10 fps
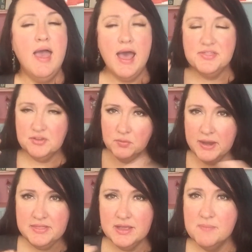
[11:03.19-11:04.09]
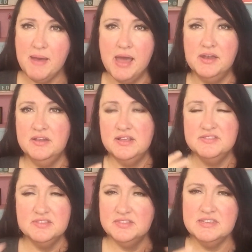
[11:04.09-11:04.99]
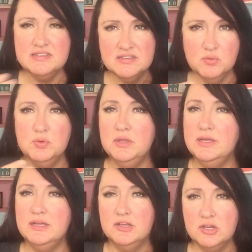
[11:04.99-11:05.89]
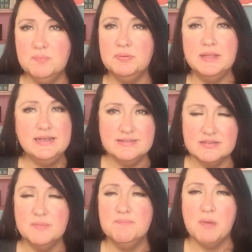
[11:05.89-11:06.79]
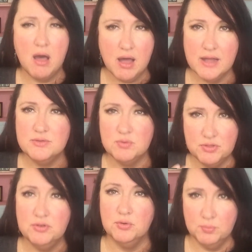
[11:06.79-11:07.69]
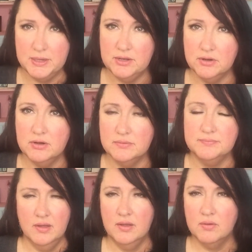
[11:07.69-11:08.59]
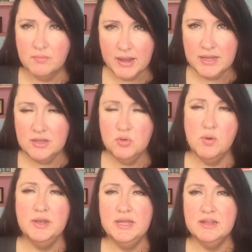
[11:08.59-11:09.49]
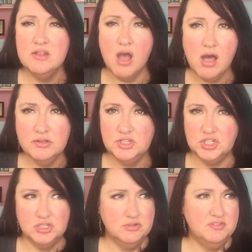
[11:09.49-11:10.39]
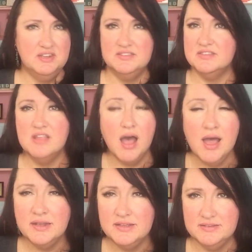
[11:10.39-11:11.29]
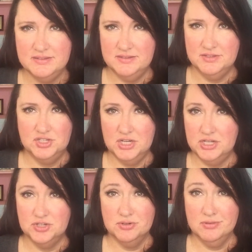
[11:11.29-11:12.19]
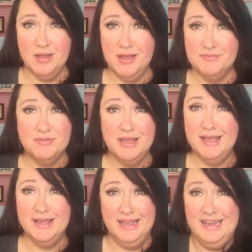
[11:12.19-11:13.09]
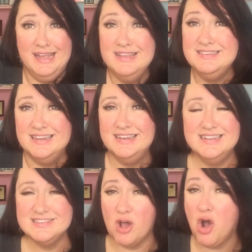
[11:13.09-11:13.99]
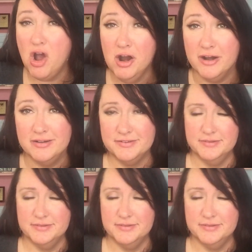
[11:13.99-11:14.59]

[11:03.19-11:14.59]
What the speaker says: And the great thing about it is that this is a really good place to bond with your reader, right? You want to acknowledge here that it's not easy to change your life. It isn't. It's hard.